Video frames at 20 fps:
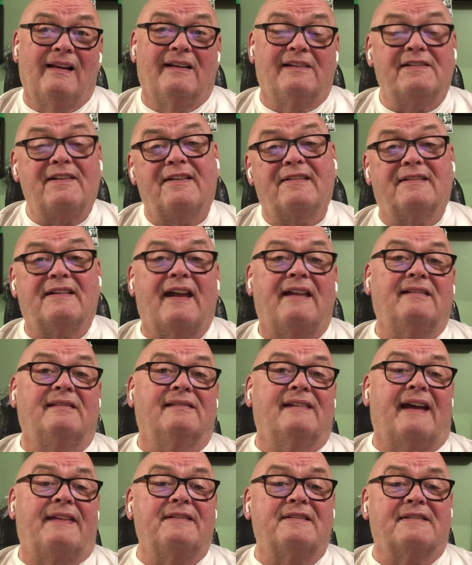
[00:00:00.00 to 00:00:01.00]
So there's
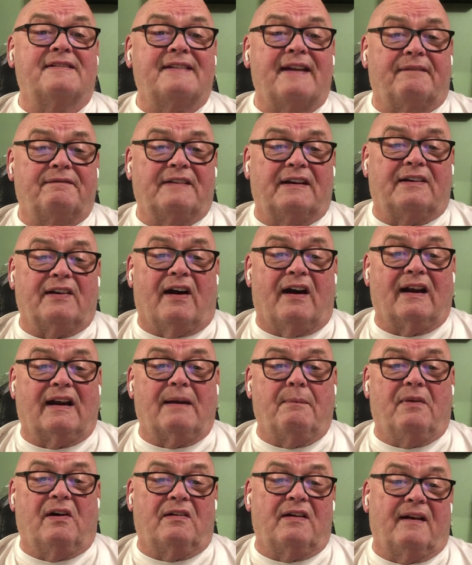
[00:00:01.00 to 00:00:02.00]
other stuff to talk
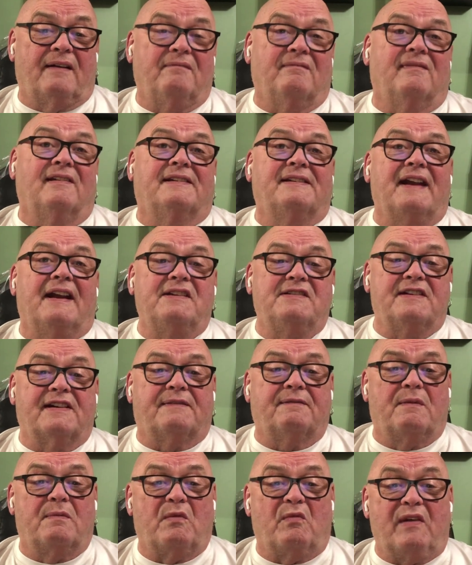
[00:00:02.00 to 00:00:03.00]
about, I will say,
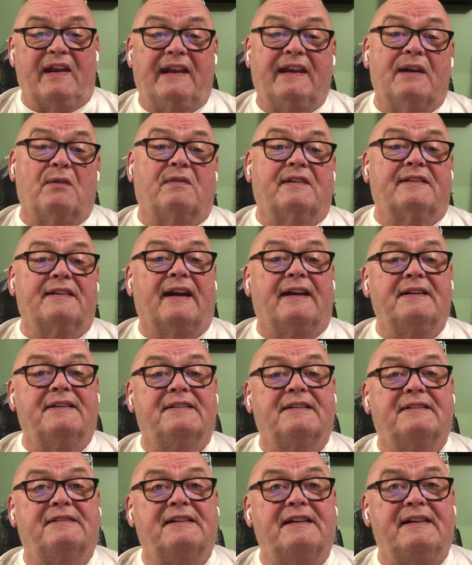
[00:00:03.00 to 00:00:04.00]
just from the week. It was nice
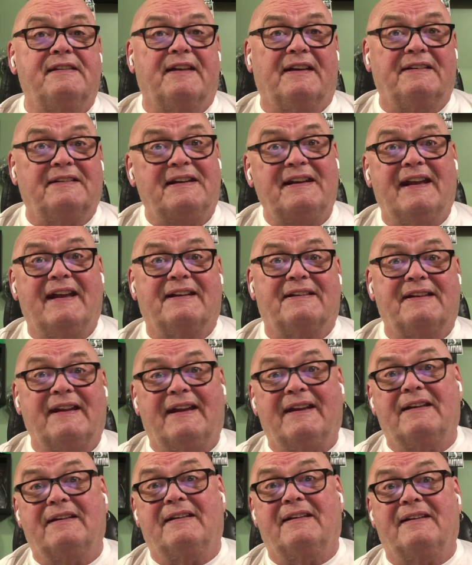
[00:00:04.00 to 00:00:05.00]
to see that
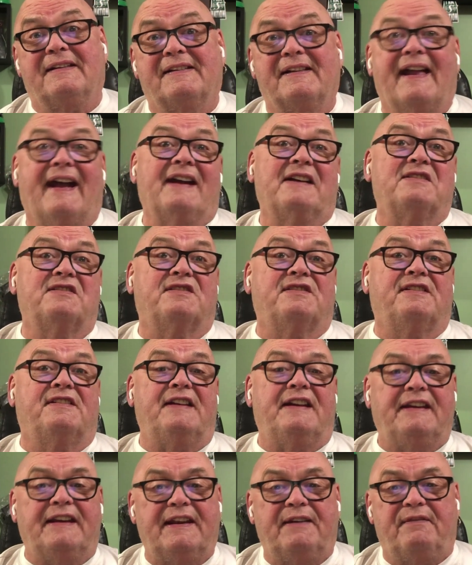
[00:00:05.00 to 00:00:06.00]

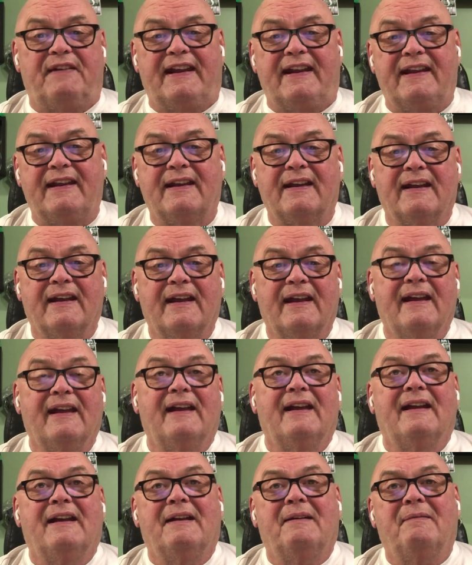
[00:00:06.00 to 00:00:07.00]
TSN/CTV
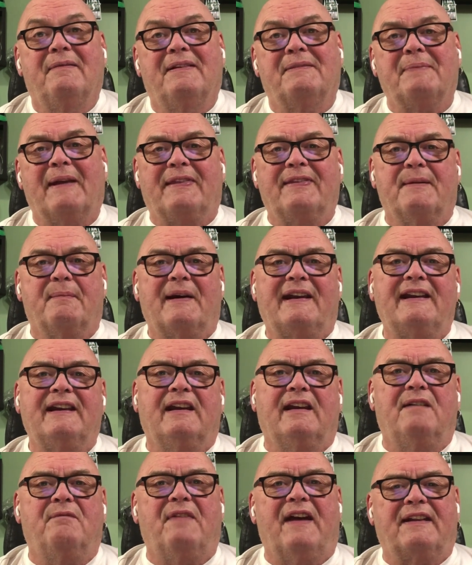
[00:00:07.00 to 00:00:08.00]
spent the money
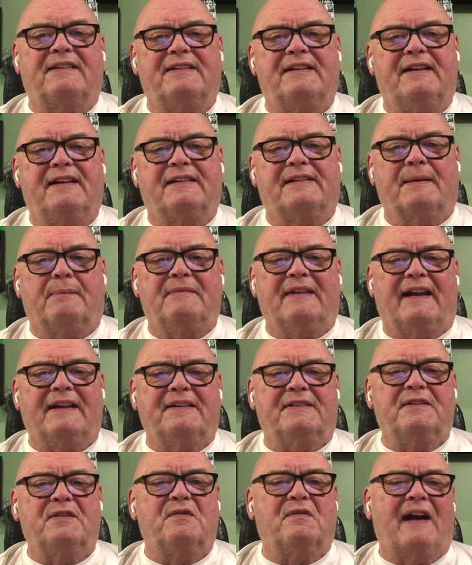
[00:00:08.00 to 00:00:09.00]
and invested in some
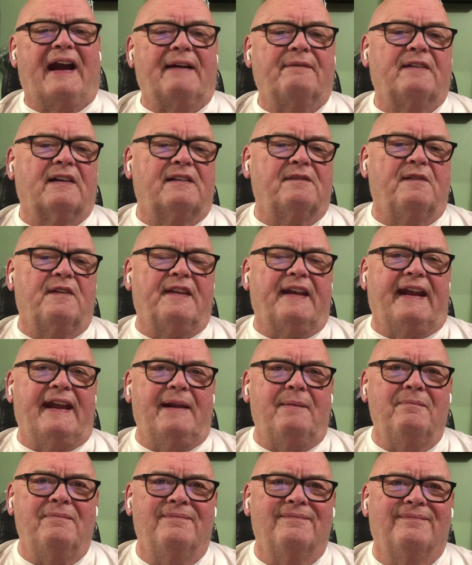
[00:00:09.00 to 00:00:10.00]
nice new graphics for the
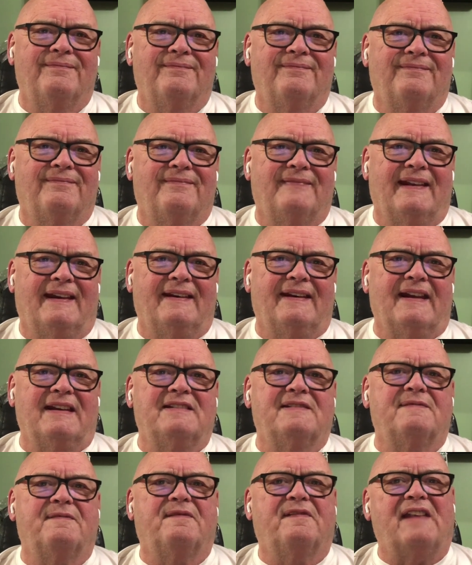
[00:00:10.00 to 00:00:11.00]
game. A
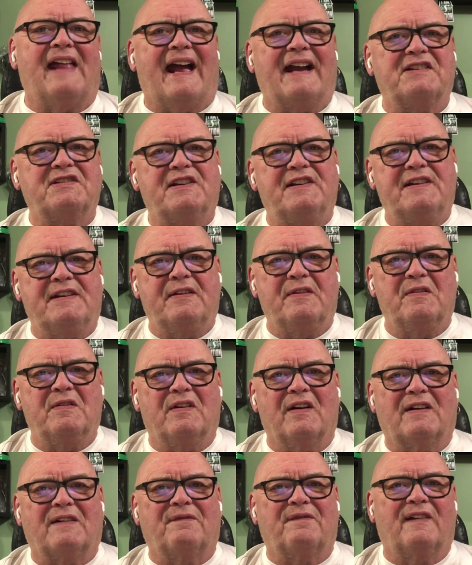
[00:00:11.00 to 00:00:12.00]
nice flashy new
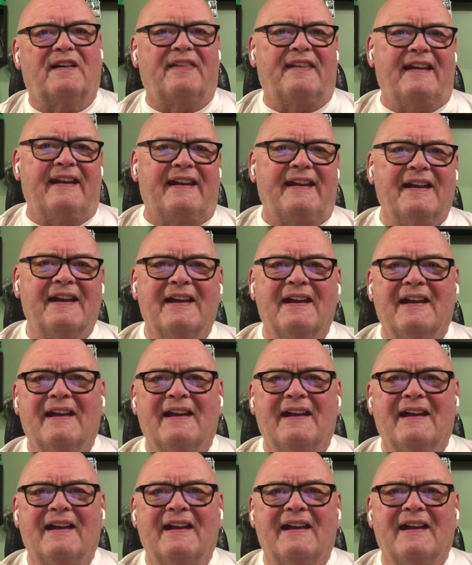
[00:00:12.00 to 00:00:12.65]
look for the